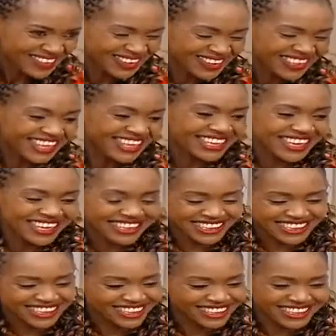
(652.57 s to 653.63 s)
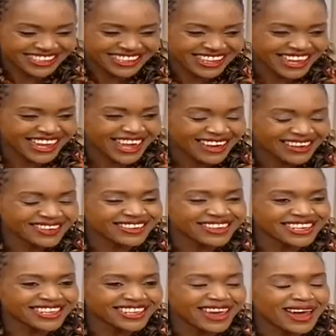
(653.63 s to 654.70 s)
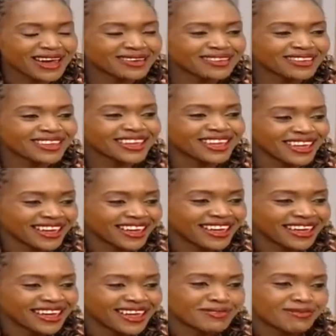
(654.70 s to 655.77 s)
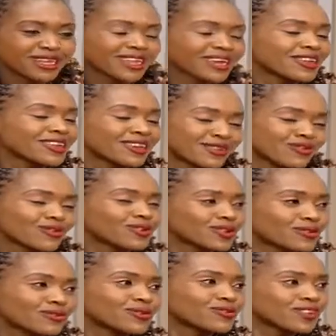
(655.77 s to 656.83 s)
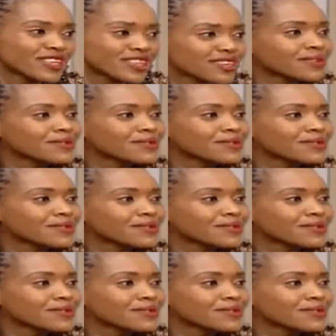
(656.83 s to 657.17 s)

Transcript: Because I just stay alone in the house. But I just watch movies.